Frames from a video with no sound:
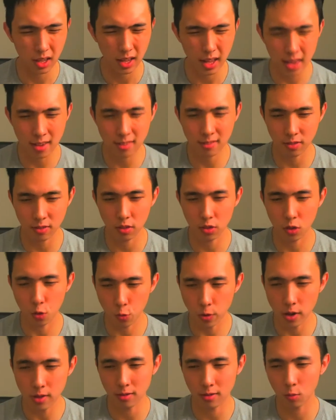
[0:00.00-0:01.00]
is the
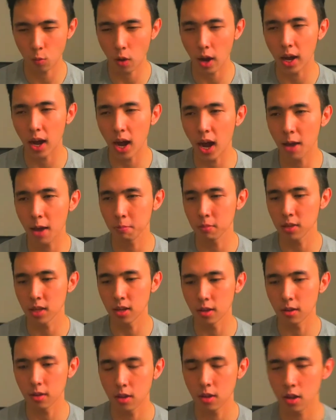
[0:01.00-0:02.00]
reason why I'm
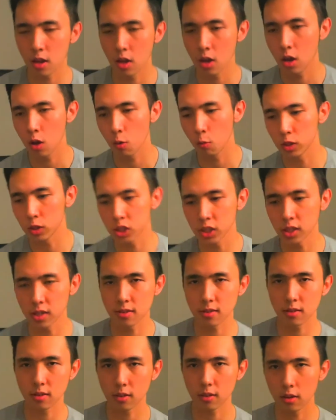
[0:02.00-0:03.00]
NEET, which
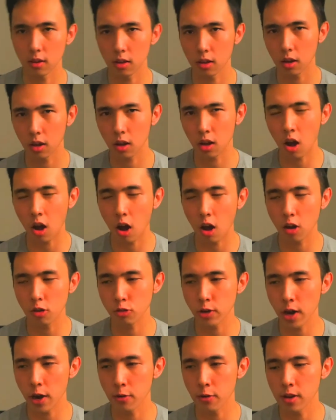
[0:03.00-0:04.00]
is
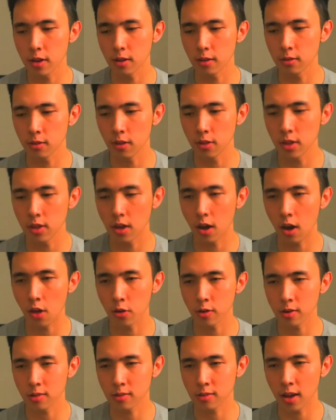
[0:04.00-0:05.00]
contrary to the
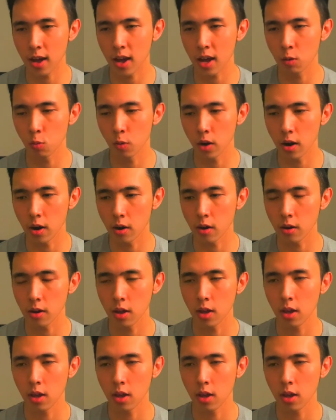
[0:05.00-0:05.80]
other side where